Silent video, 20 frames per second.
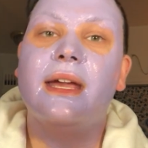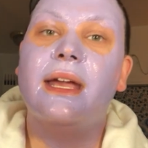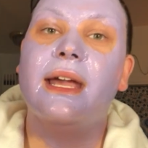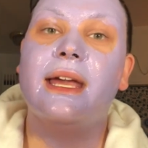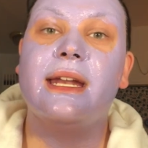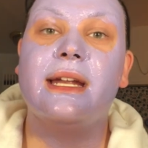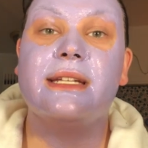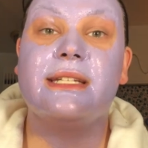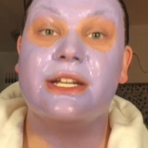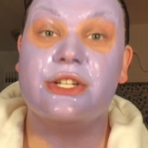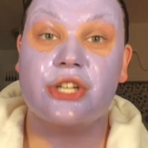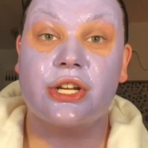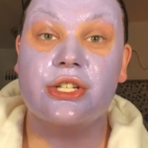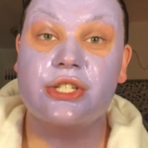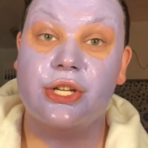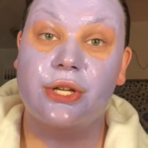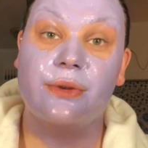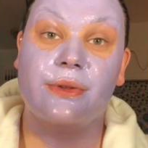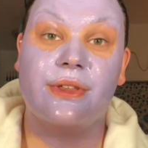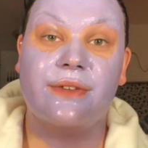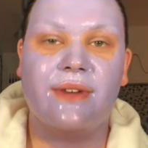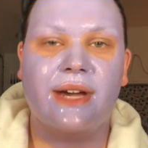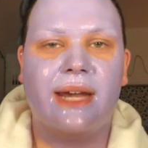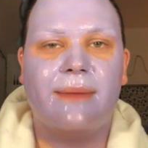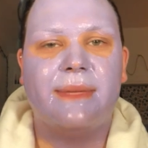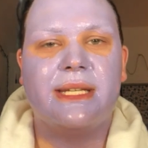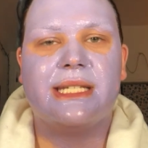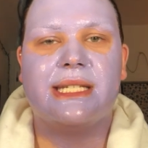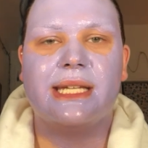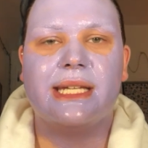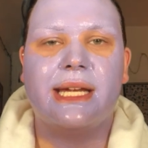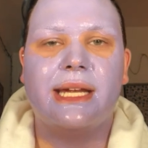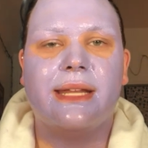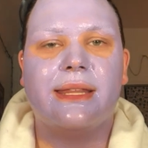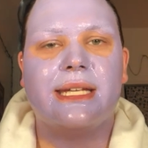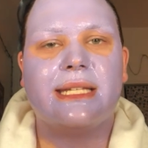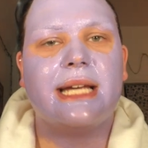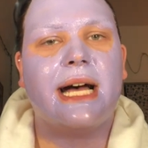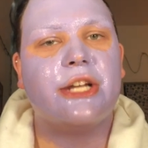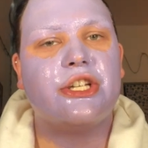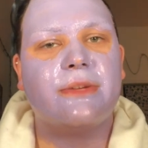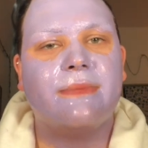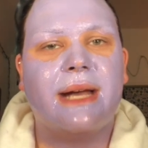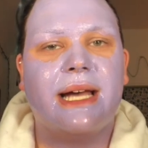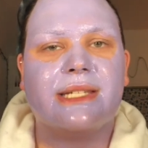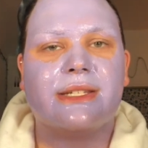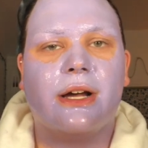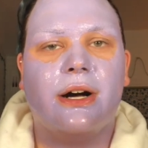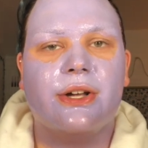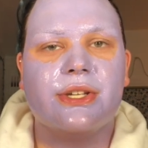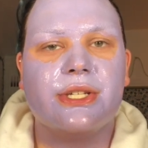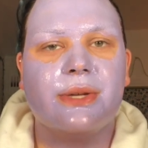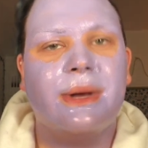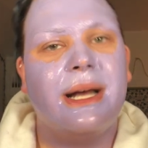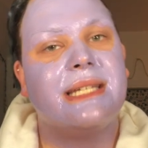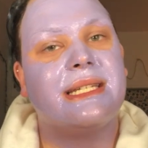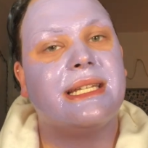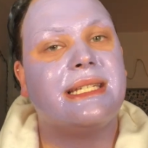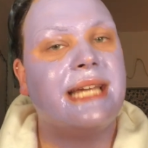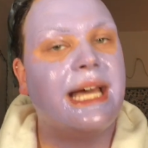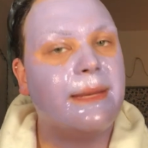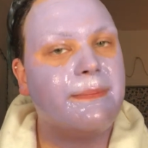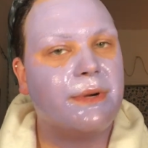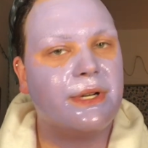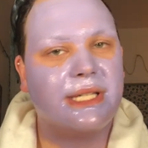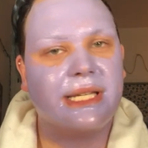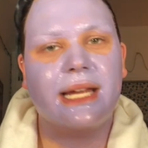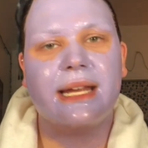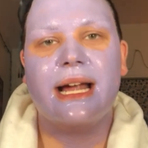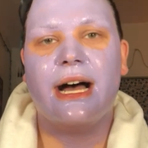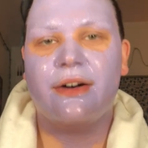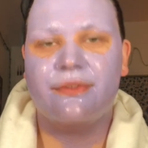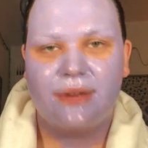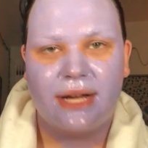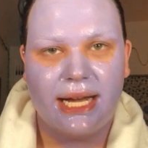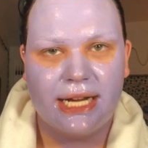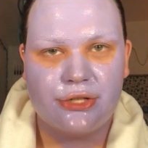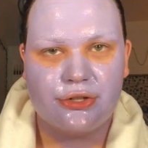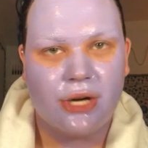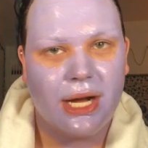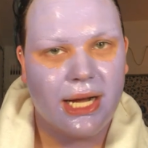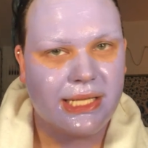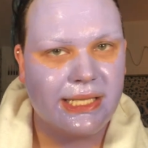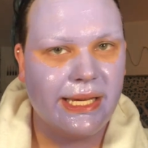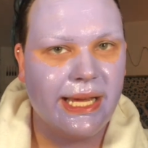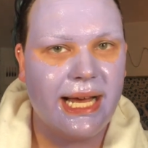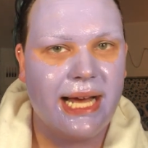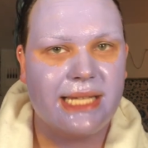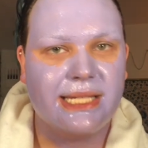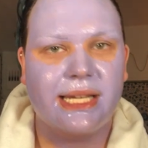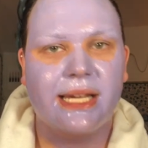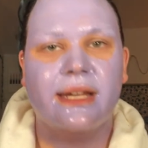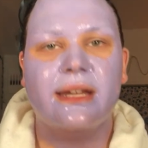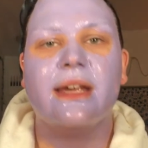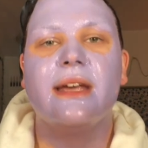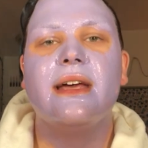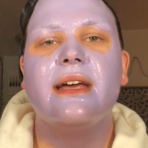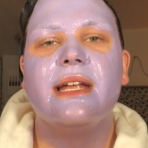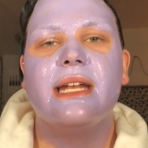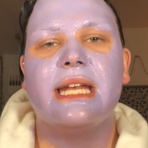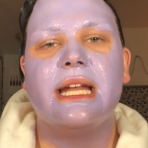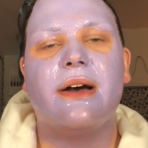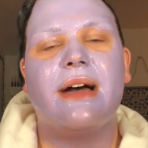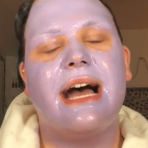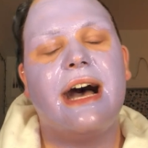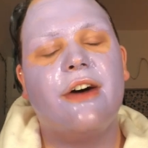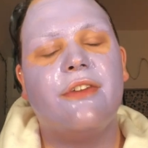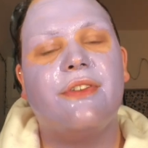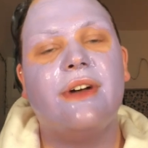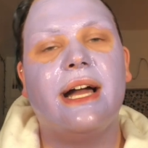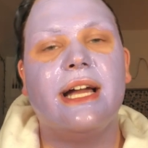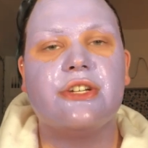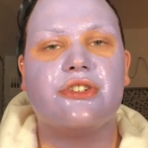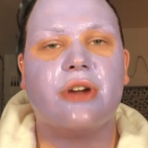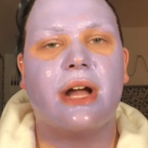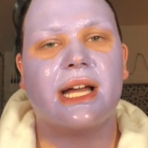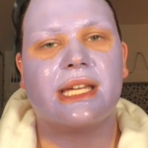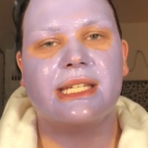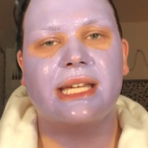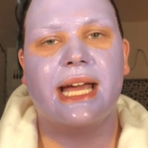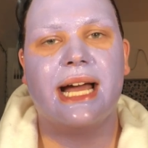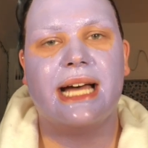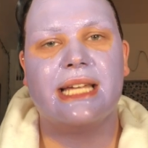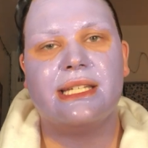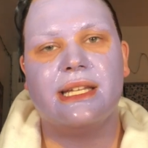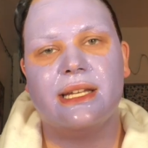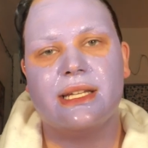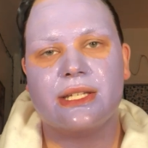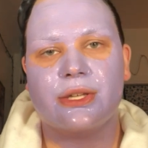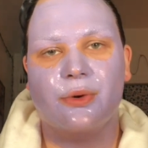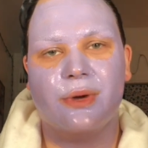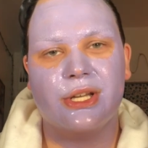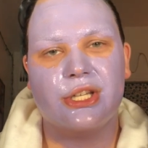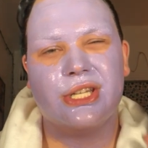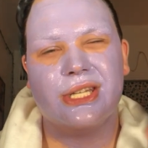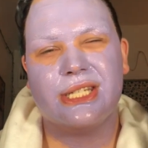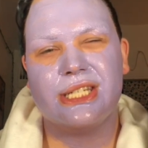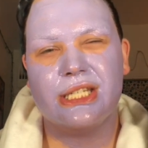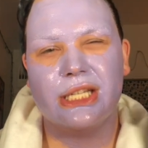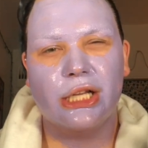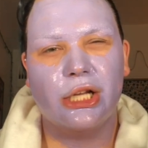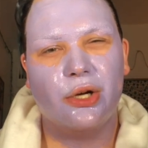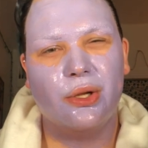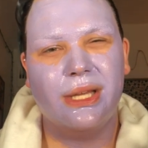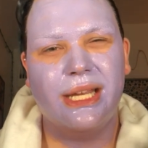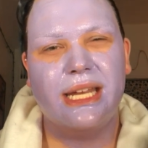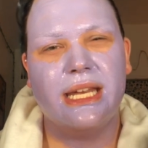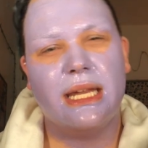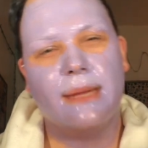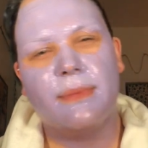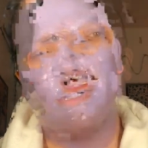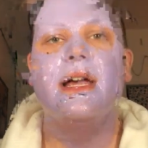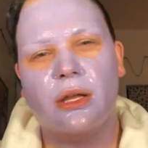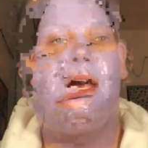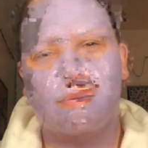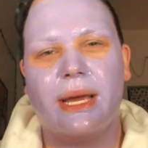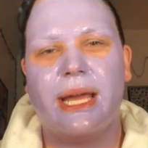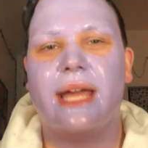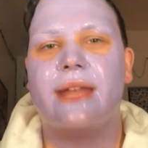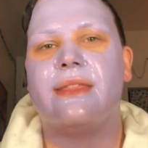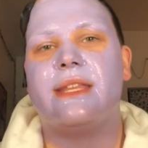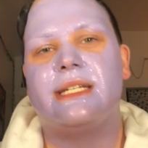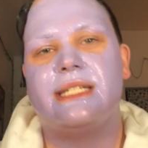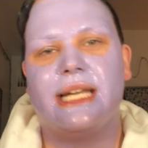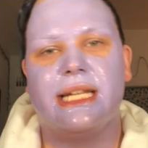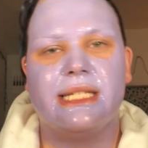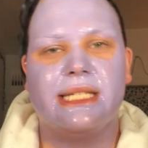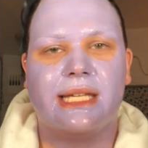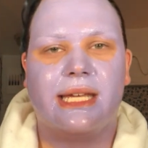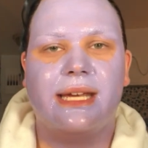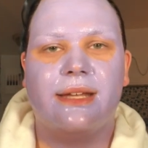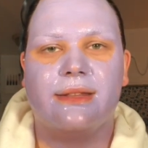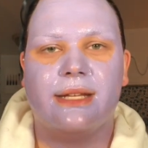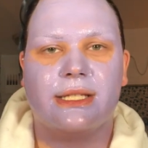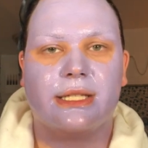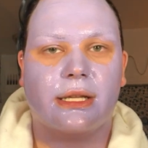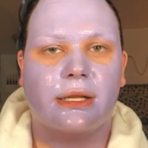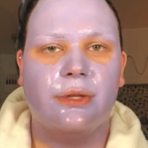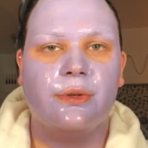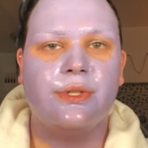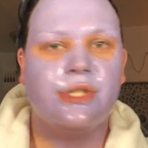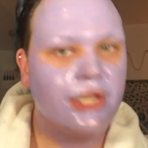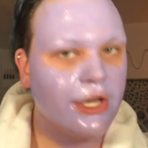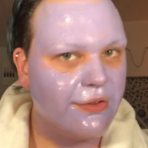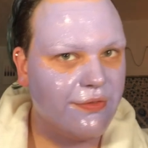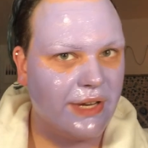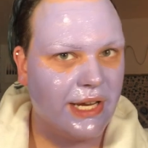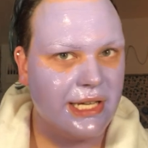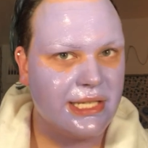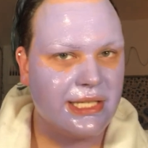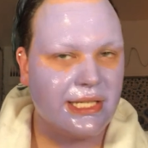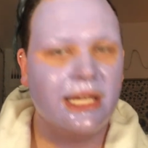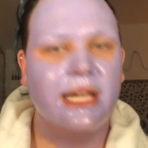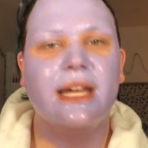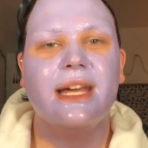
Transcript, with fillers: In addition to the vitamin C, the Tatcha mask also has a 10% alpha hydroxy acid. Now, alpha hydroxy acid is going to slowly nibble away at the dead skin that's glued to your face,